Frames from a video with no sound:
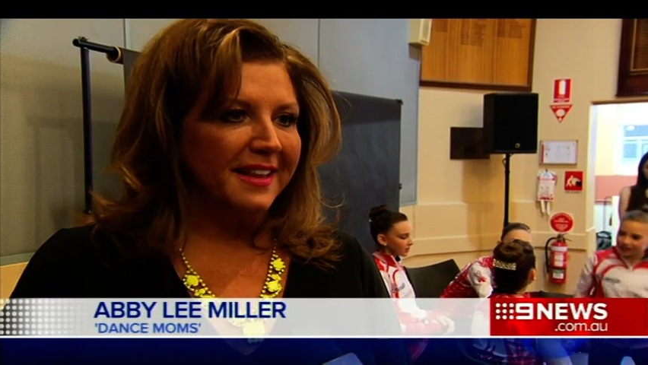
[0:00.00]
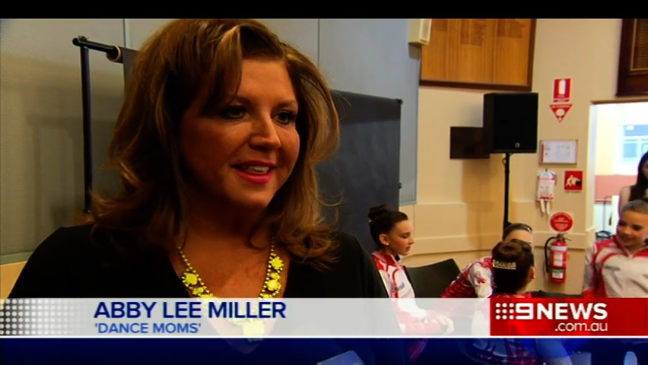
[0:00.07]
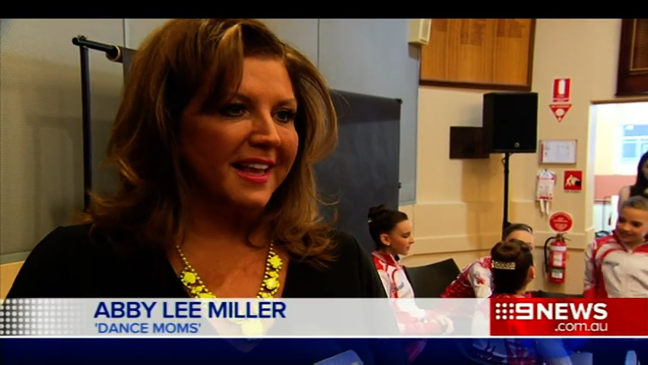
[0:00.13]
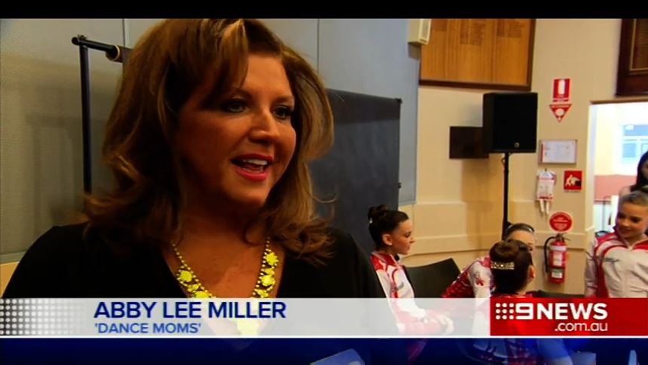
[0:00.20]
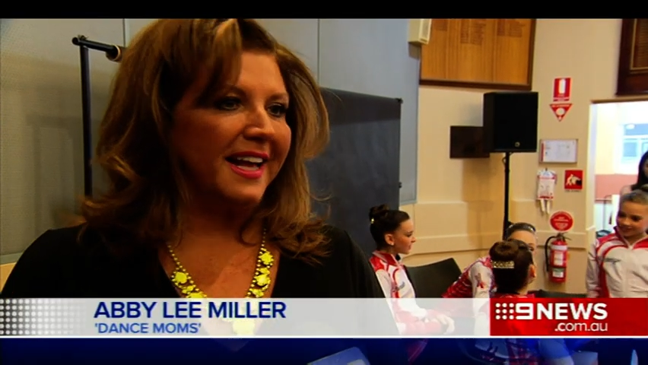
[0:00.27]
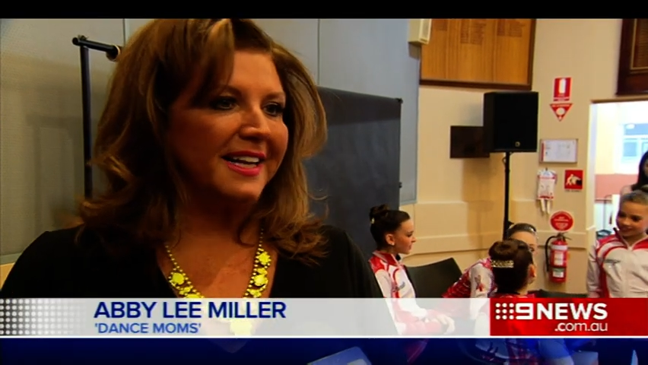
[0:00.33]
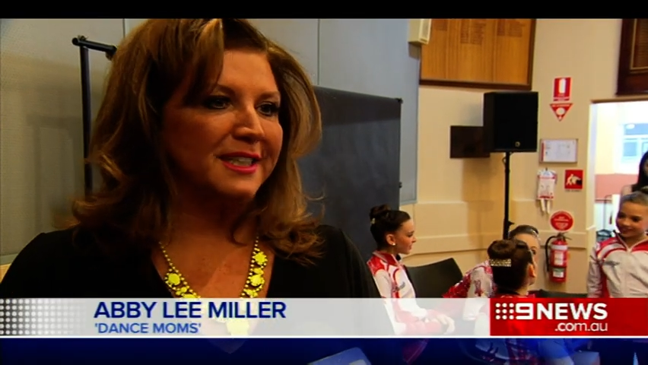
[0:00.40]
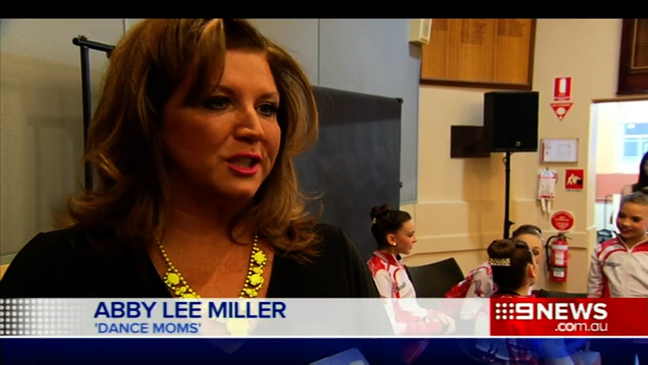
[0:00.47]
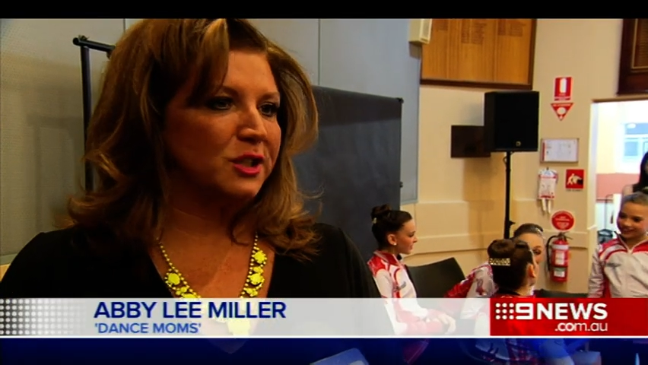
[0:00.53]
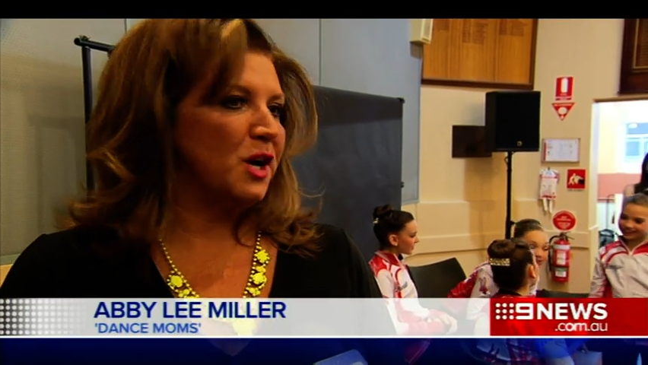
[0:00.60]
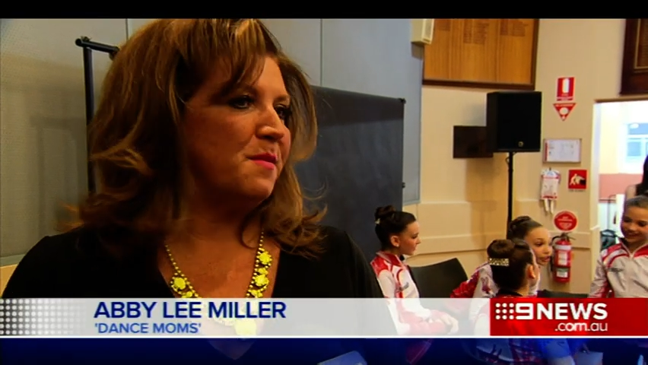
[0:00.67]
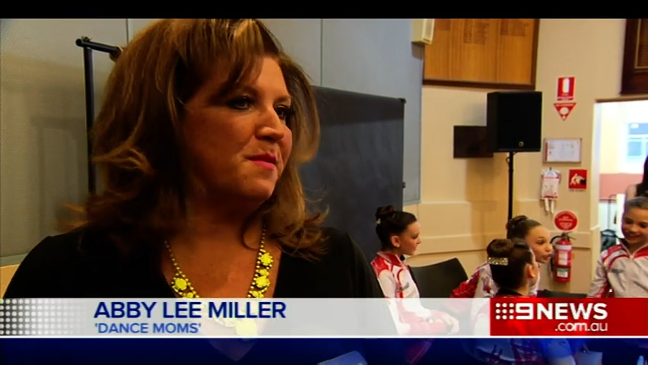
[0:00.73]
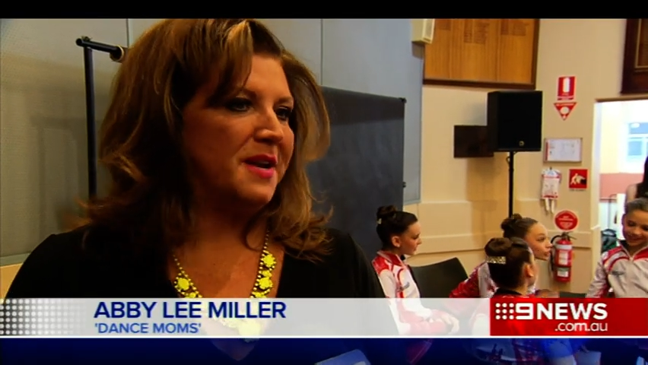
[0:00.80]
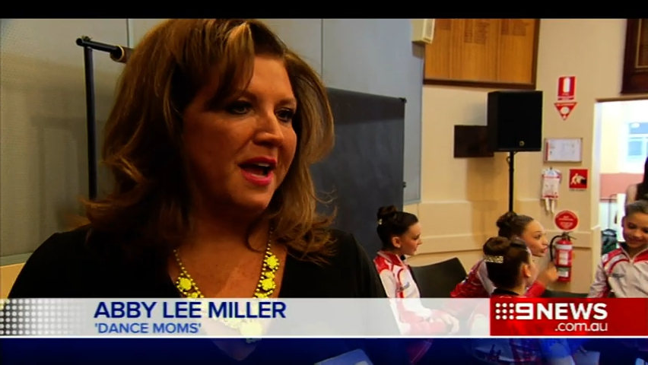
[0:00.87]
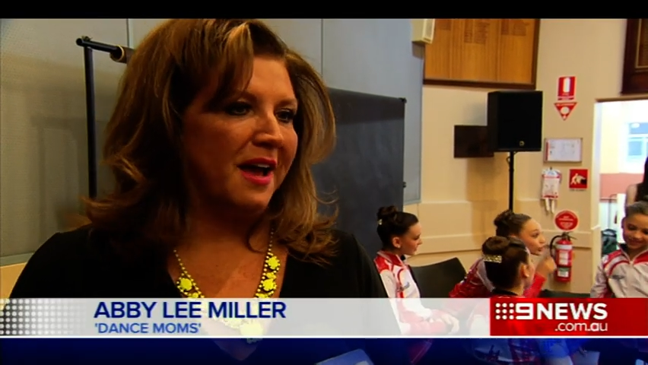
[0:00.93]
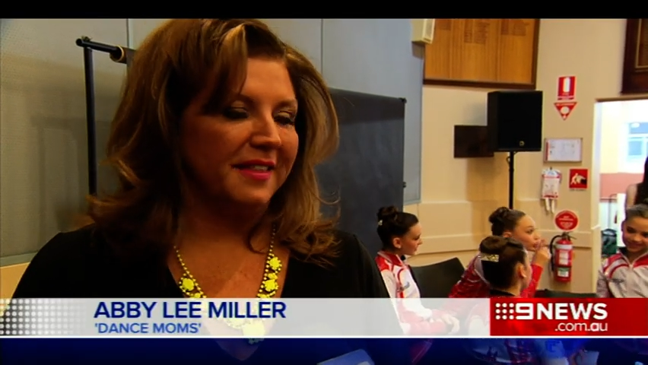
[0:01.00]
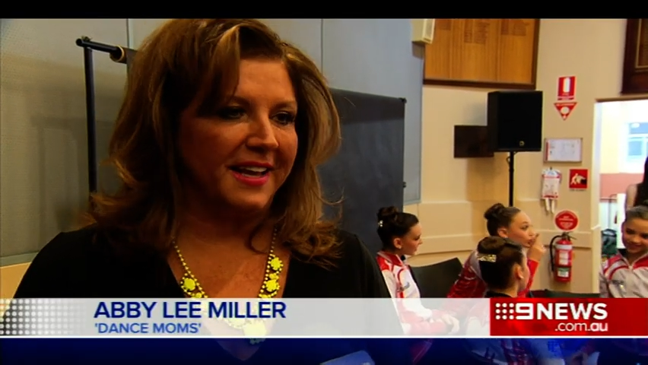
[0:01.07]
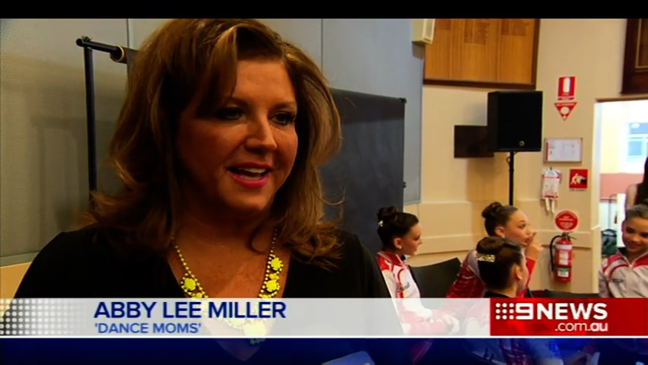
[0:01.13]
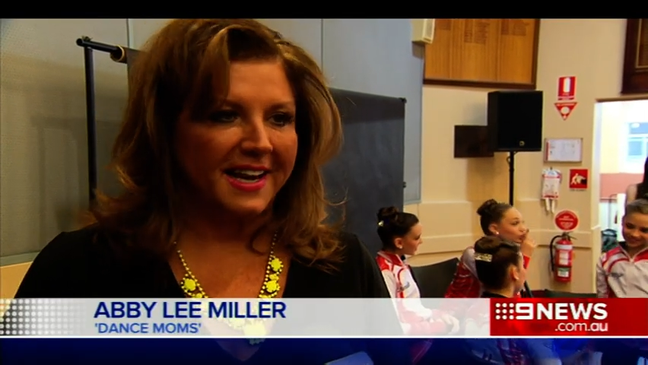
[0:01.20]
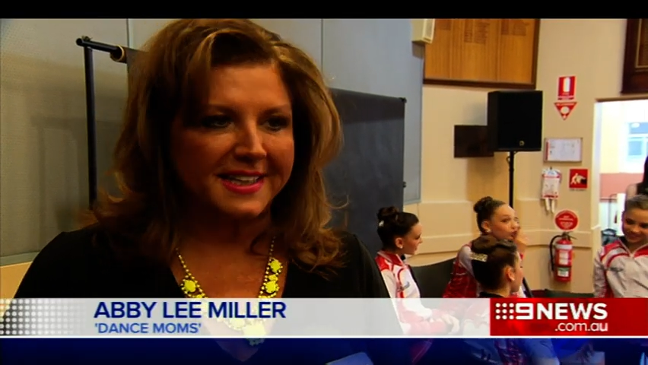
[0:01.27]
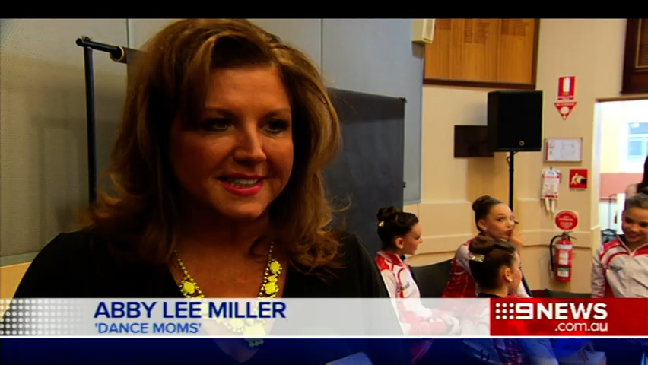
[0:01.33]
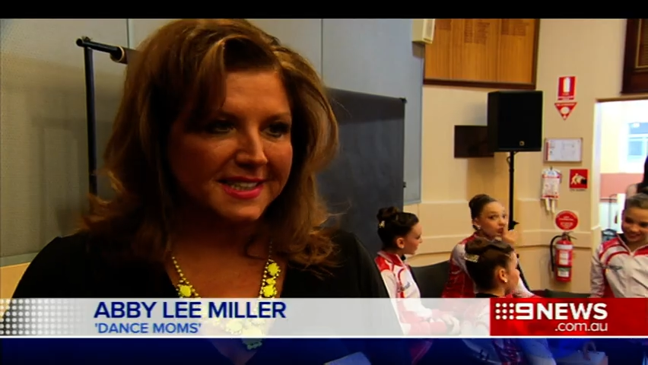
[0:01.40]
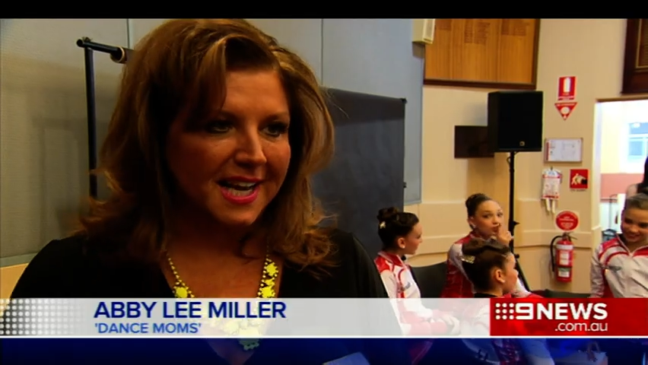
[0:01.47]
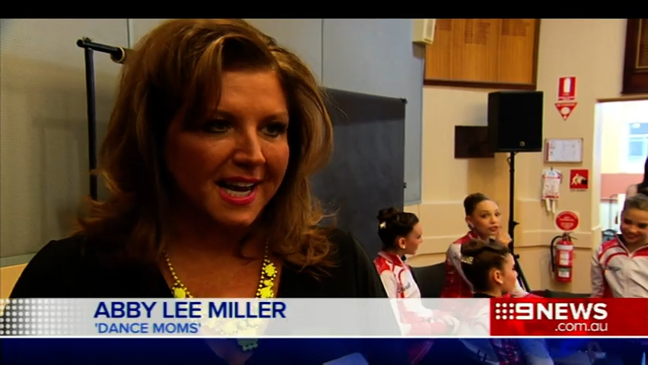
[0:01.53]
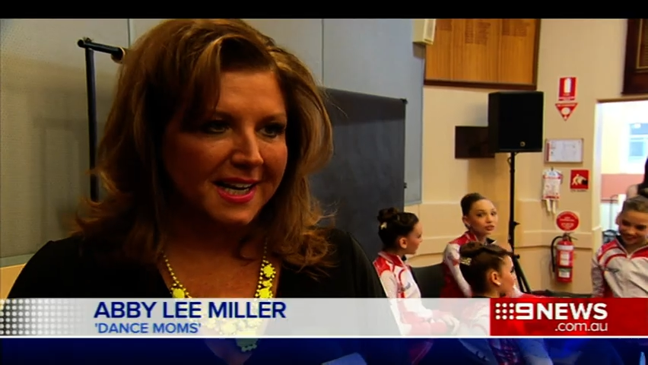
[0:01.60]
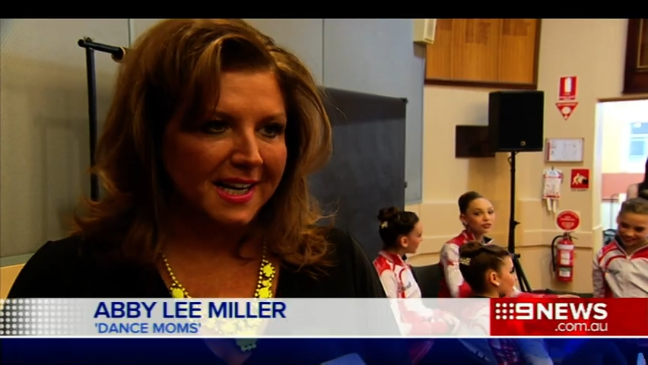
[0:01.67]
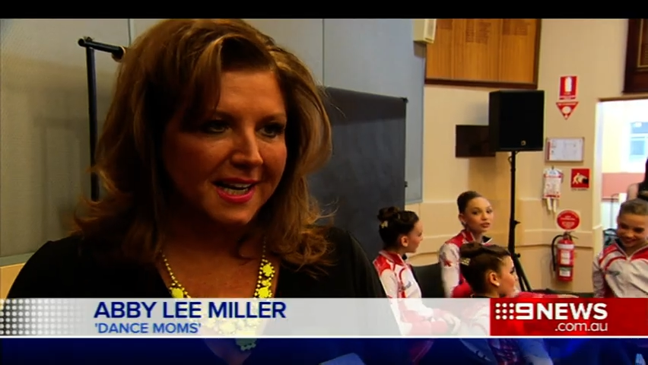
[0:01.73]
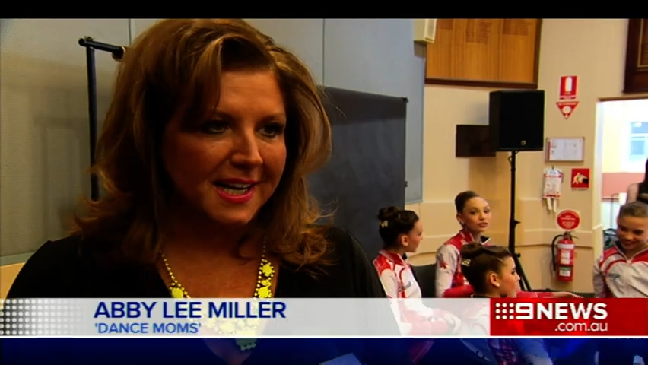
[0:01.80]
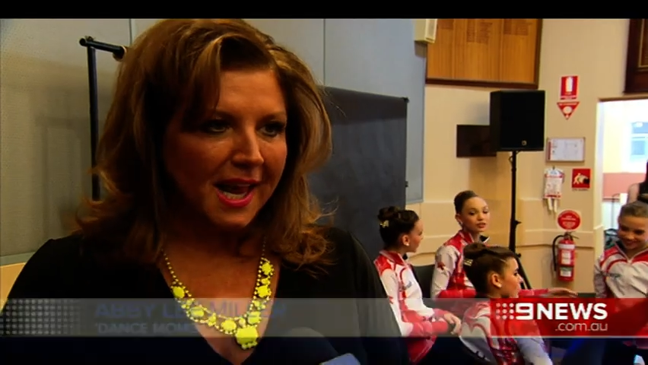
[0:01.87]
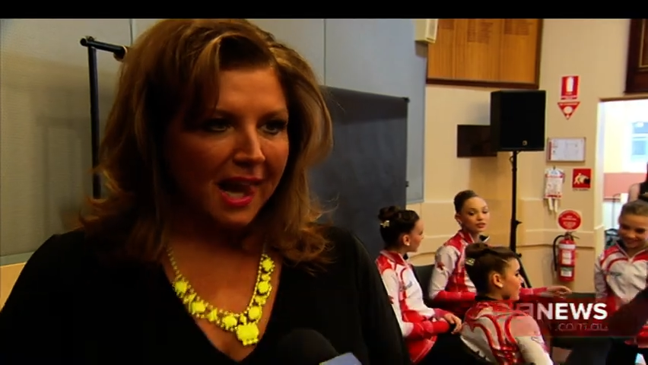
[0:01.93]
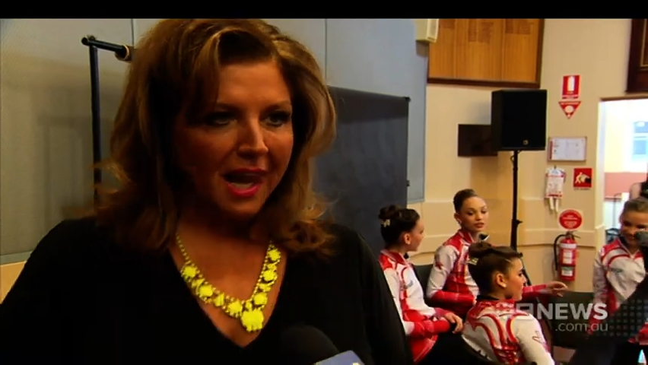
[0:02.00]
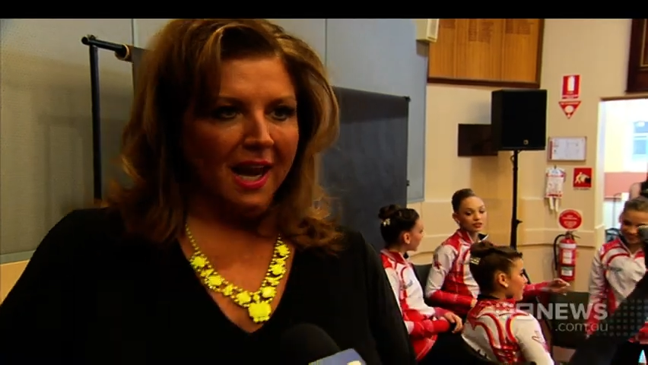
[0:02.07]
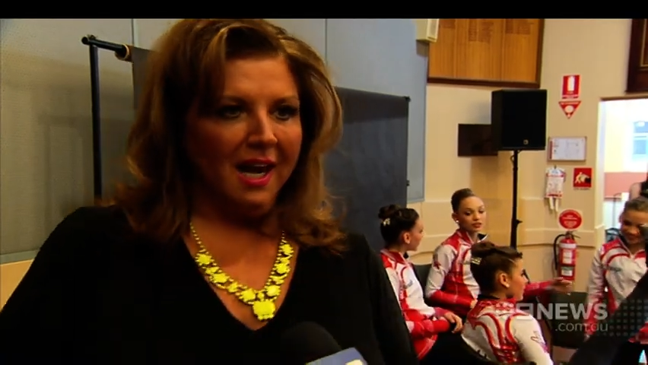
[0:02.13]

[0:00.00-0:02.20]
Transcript: The kids scream and yell, they get excited.